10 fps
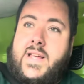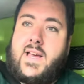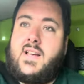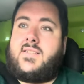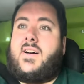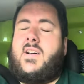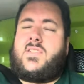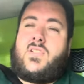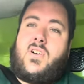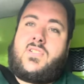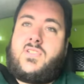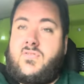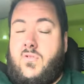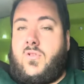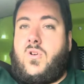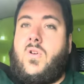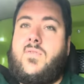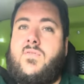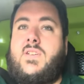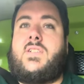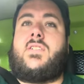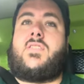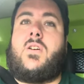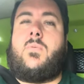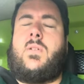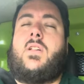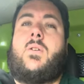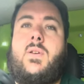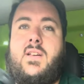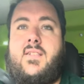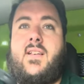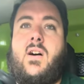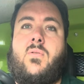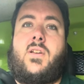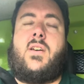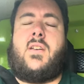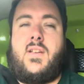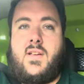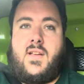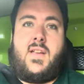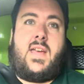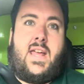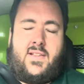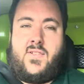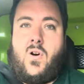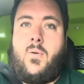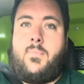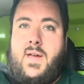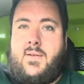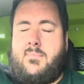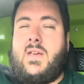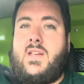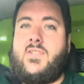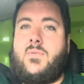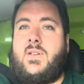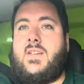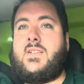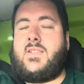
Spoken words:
as I started to uncover it, so you know, you can tell that it's not been me doing it.